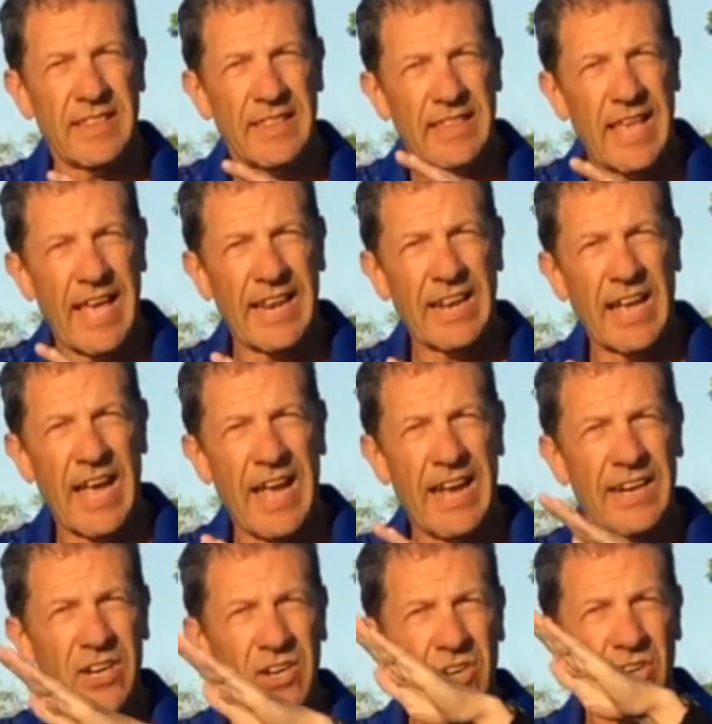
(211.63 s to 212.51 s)
That
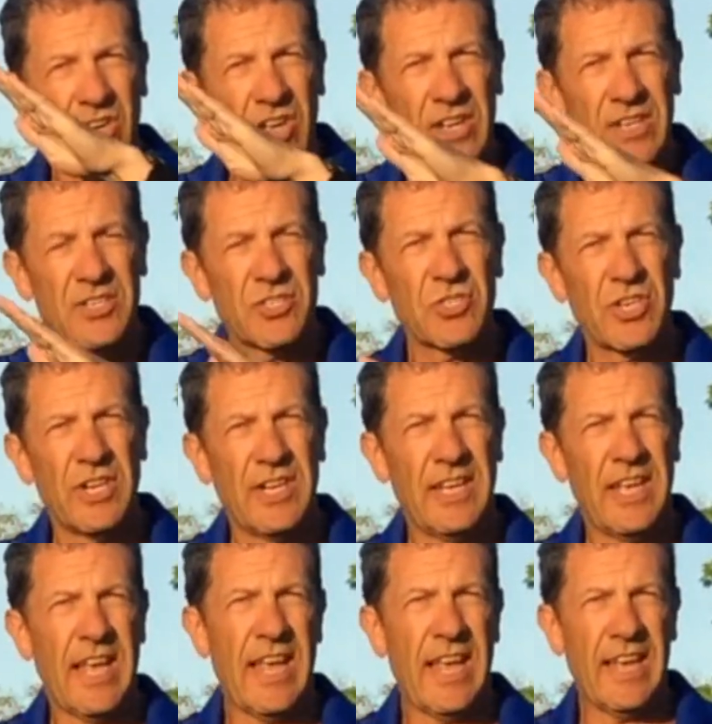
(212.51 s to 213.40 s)
higher launch
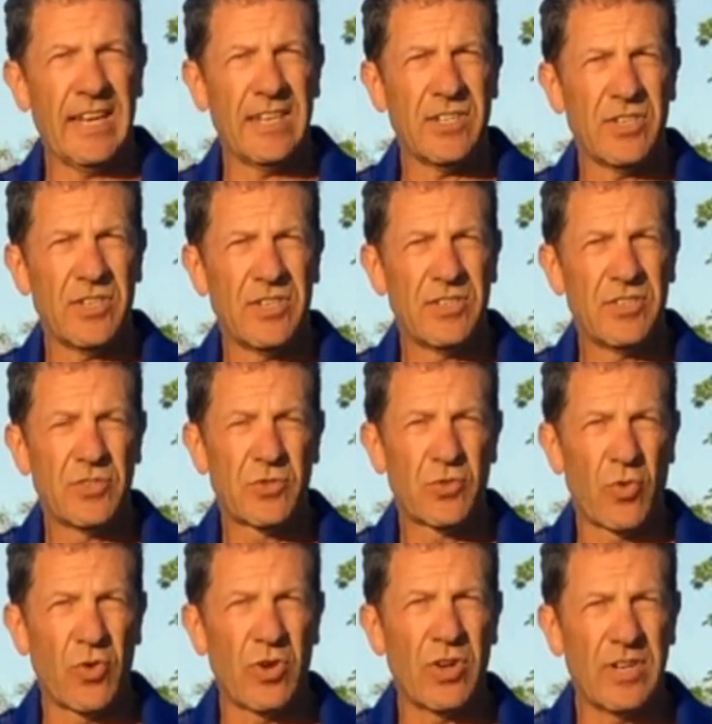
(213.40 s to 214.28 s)
and
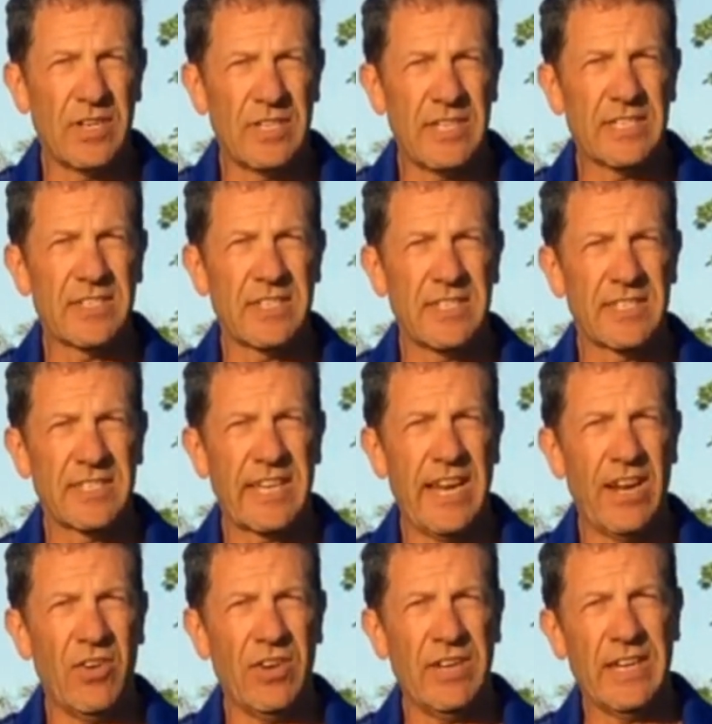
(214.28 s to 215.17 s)
shorter distance
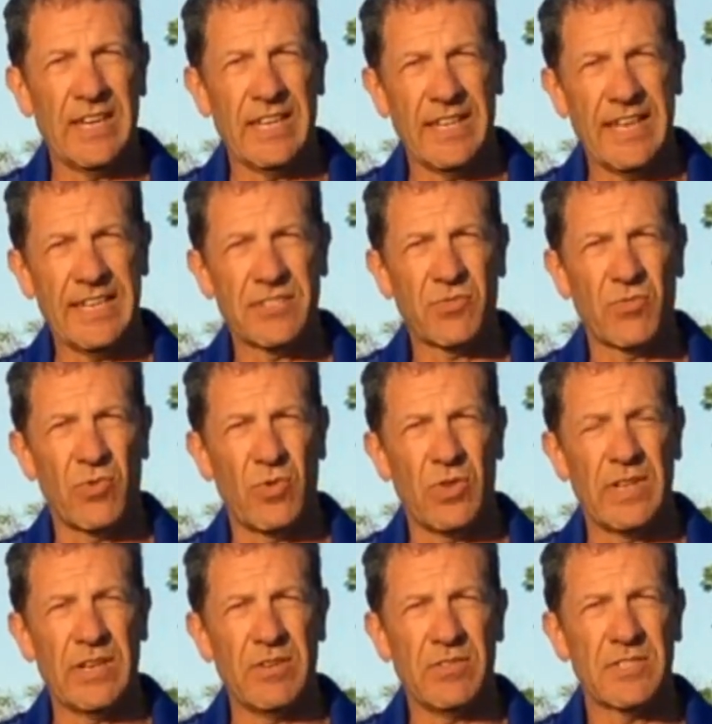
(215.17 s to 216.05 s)
carried and less
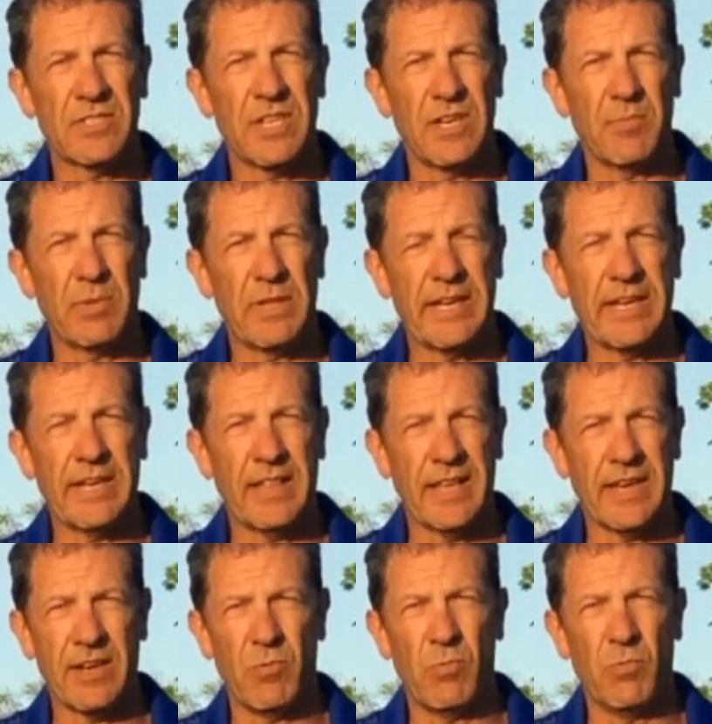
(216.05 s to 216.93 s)
rollout is going to play
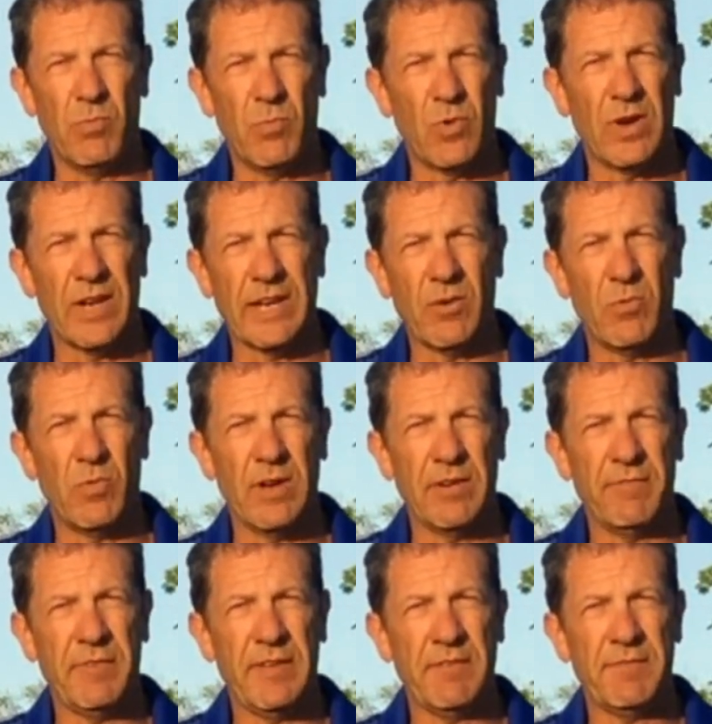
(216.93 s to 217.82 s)
like more like a
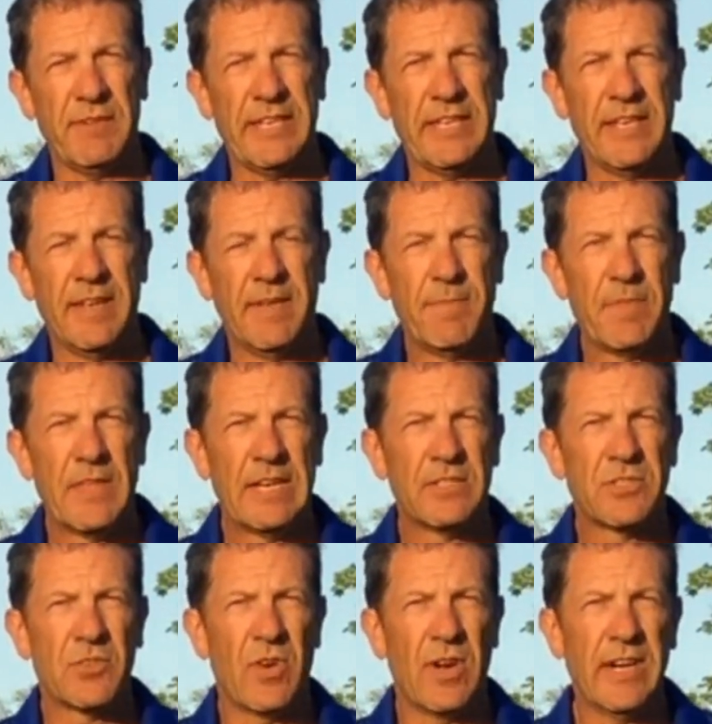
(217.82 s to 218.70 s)
150.
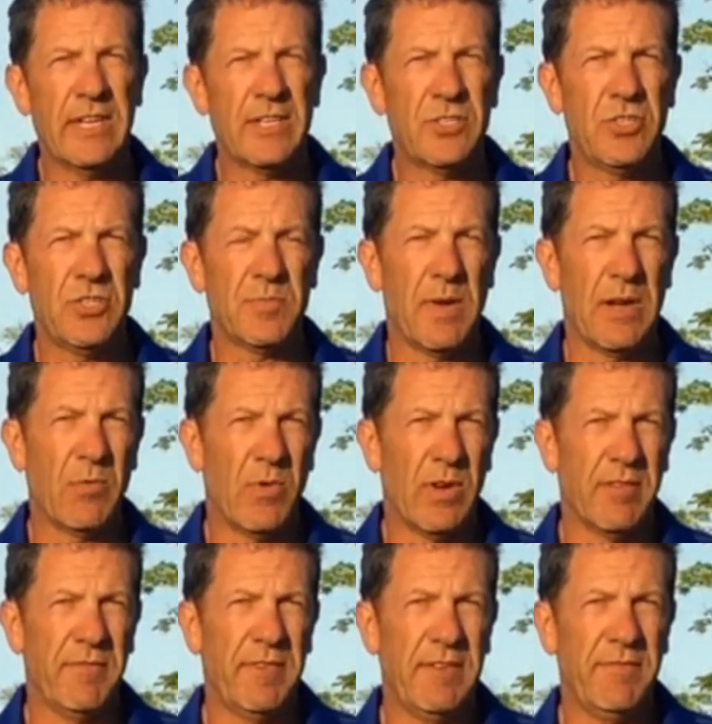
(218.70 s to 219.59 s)
So I'm going to choose my
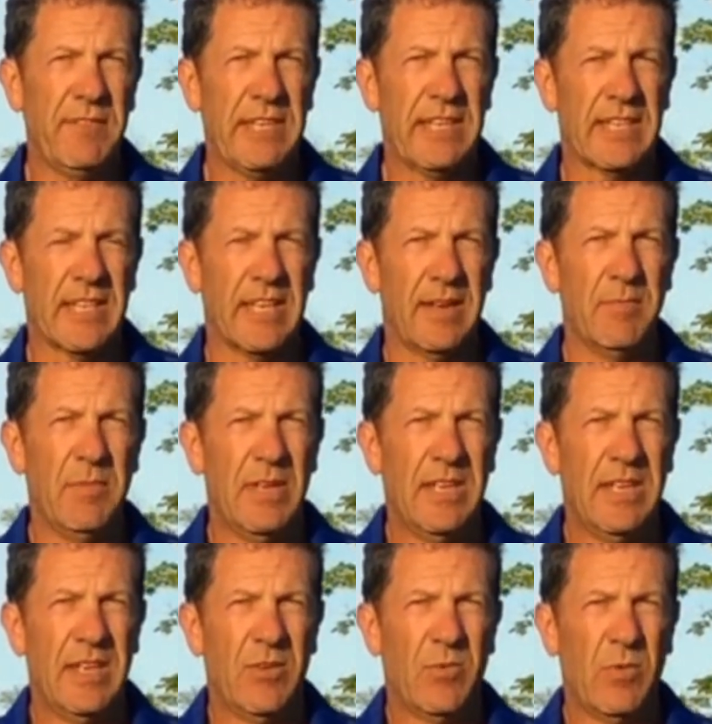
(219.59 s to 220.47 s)
150 club,
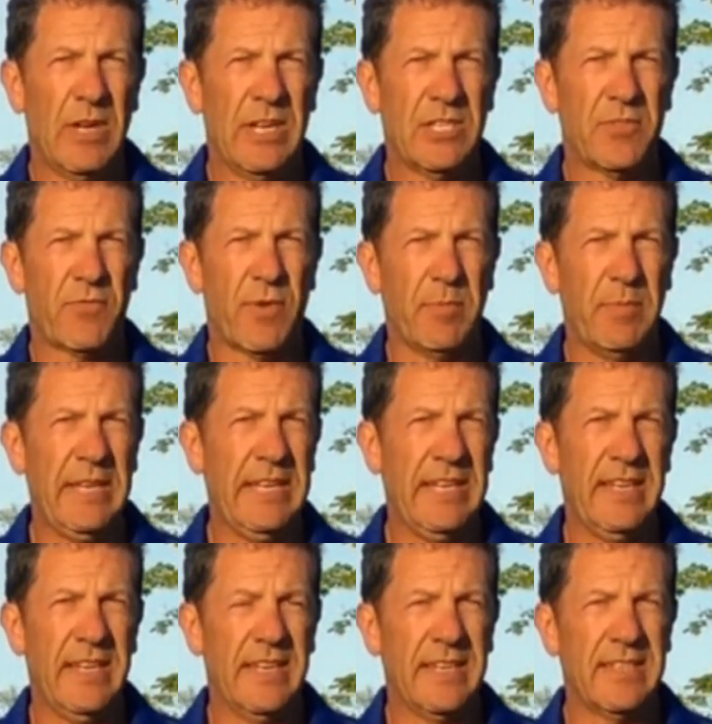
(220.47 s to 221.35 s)
which for
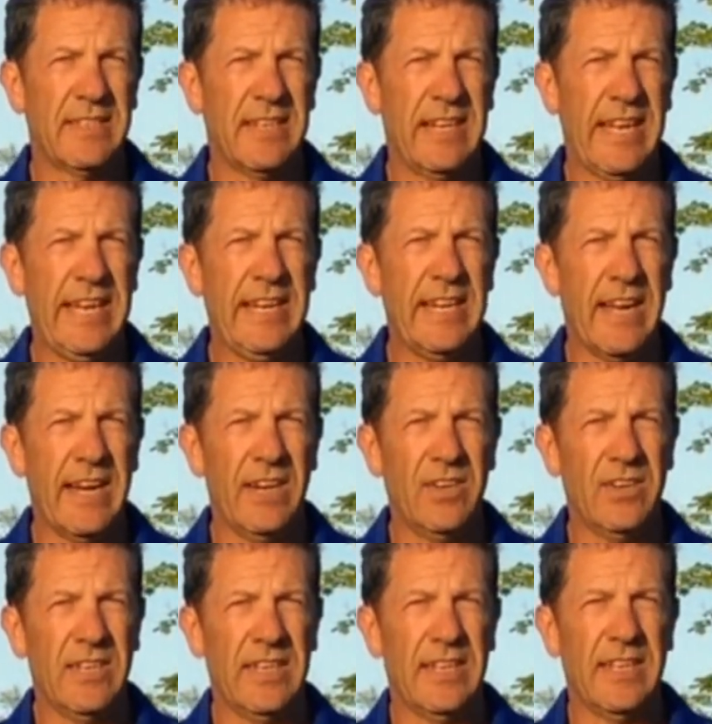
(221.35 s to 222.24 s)
me is an 8
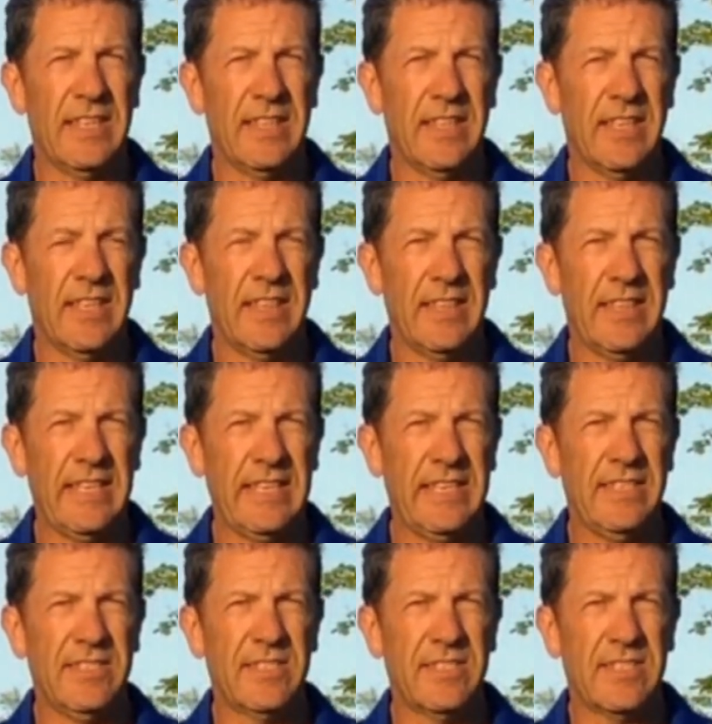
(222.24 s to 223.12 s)
iron in
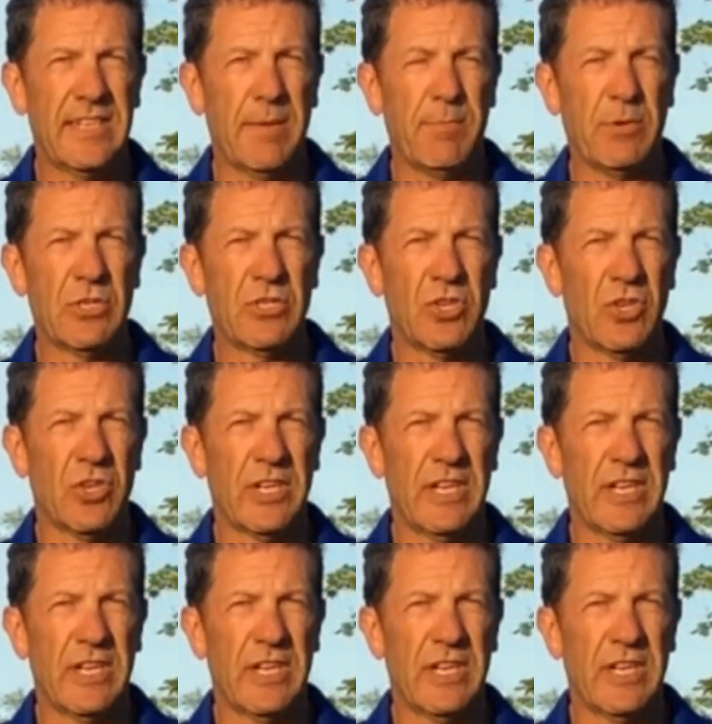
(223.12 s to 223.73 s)
these temperature